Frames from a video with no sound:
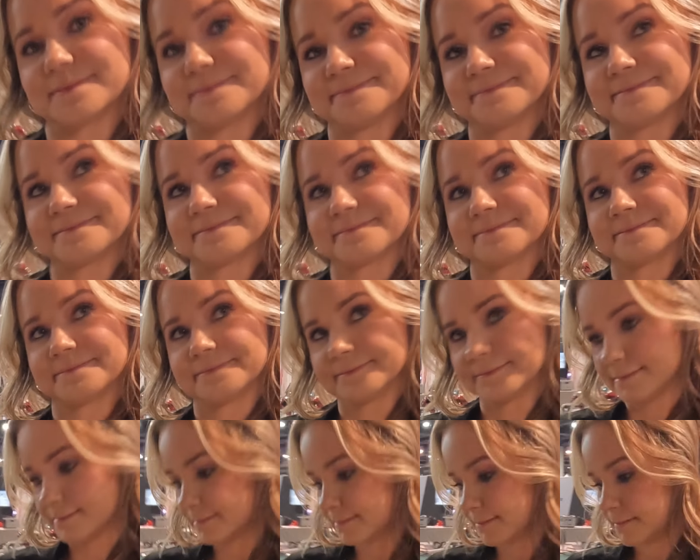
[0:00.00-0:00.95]

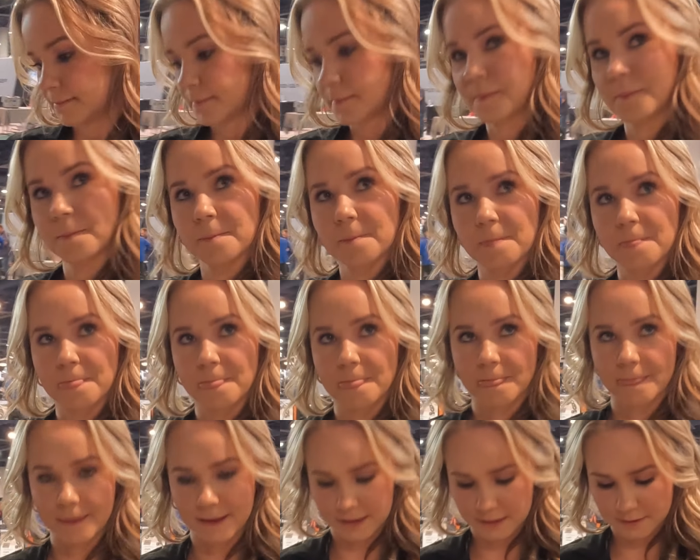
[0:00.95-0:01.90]
Okay. I see a pattern
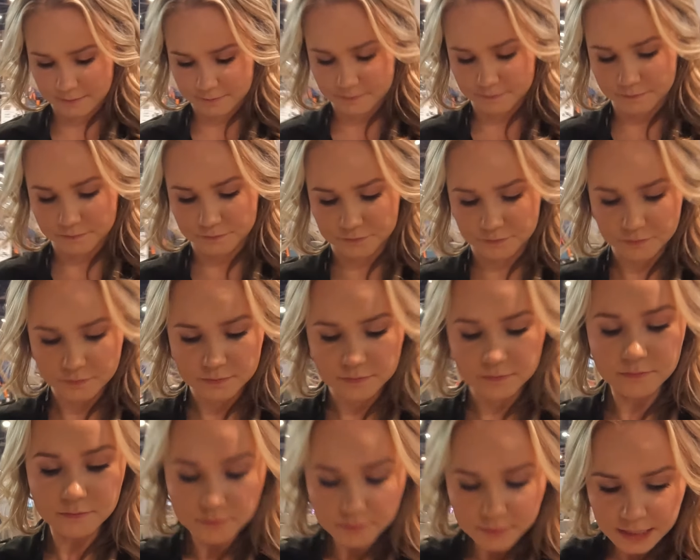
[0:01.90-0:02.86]
there. So you have pattern
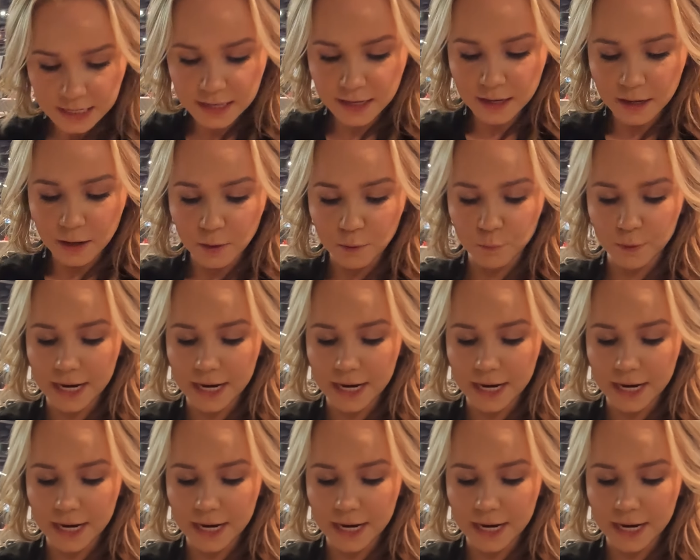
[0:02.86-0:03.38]
ones now too? Is that camouflage?